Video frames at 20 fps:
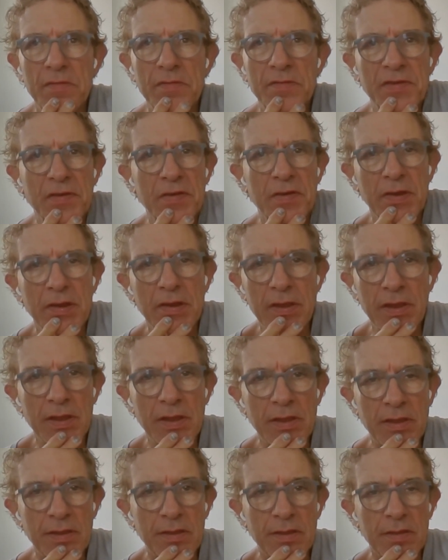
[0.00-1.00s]
So,
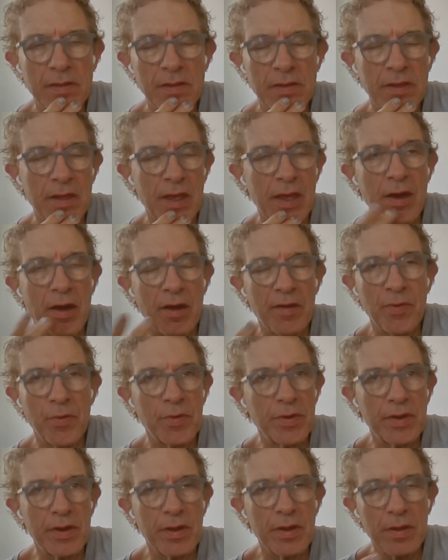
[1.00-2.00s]
yeah, I
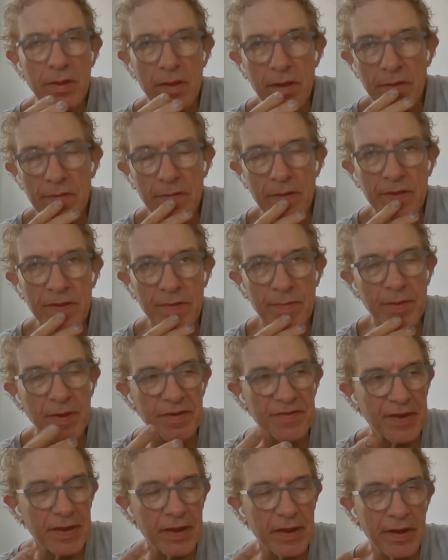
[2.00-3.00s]
thought, I
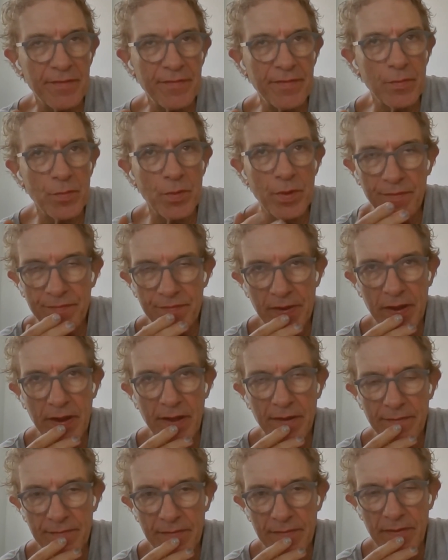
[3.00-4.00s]
was thinking if you're going
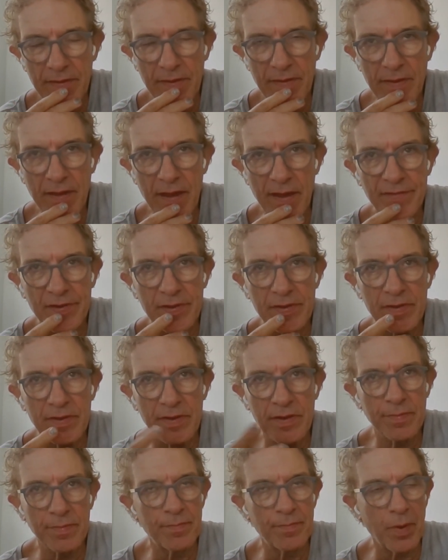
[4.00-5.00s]
to have,
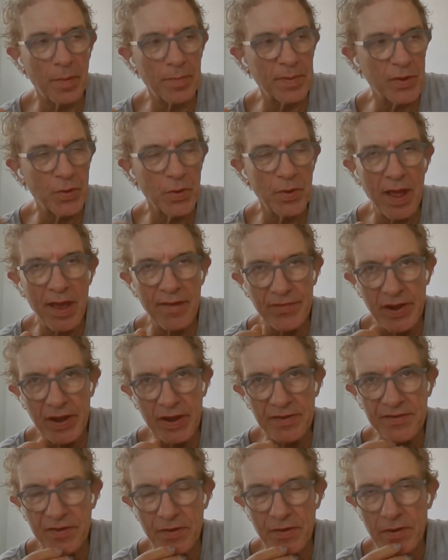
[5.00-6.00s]
you probably could have a
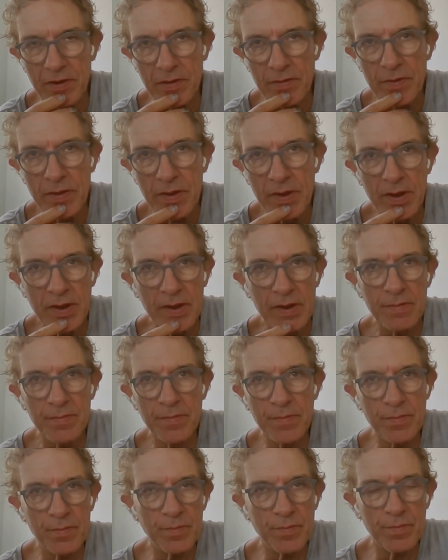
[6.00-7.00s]
hit song
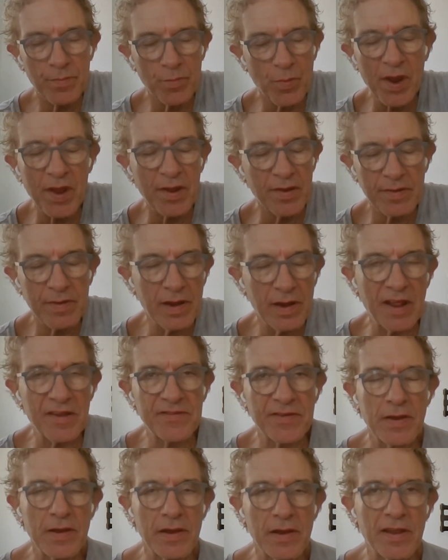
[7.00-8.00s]
with
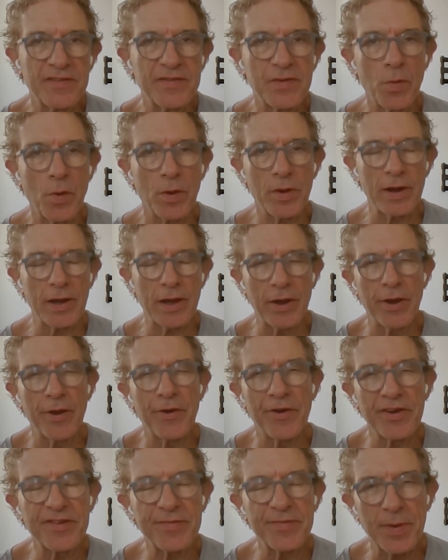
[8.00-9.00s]
lesser quality
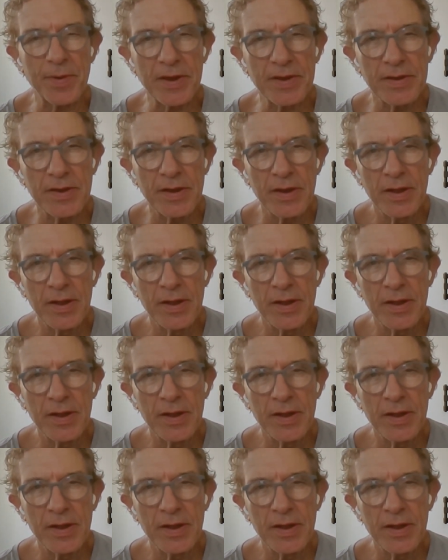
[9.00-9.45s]
lyrics, but